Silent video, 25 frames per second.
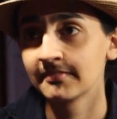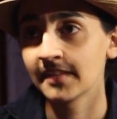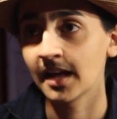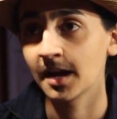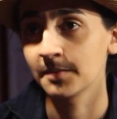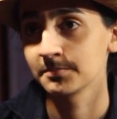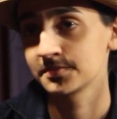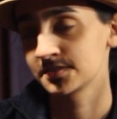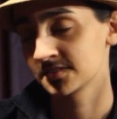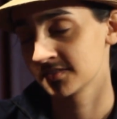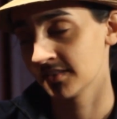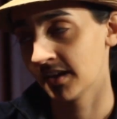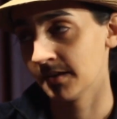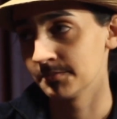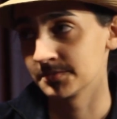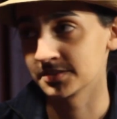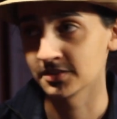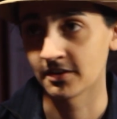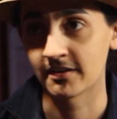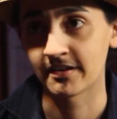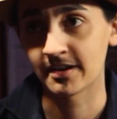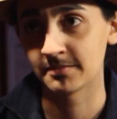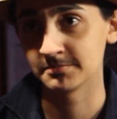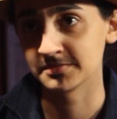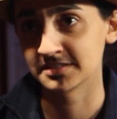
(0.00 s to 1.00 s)
I'm, I'm
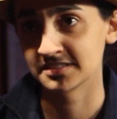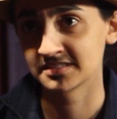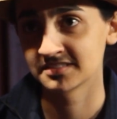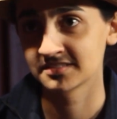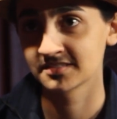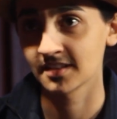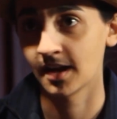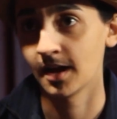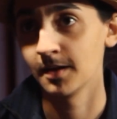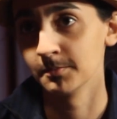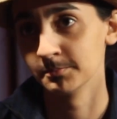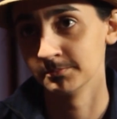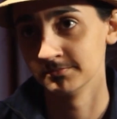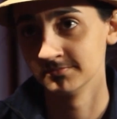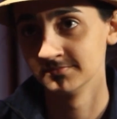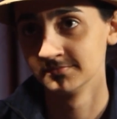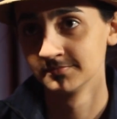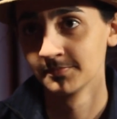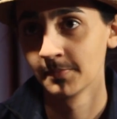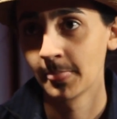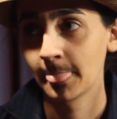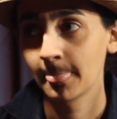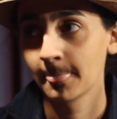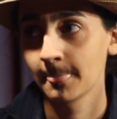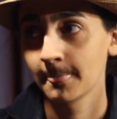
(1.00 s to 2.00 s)
sorry, I'm just, I'll,
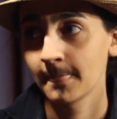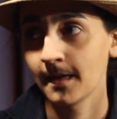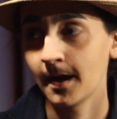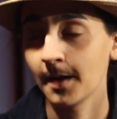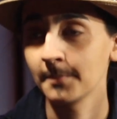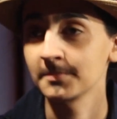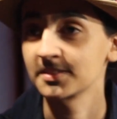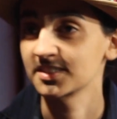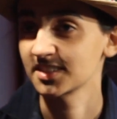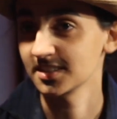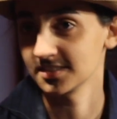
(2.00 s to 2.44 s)
I'm just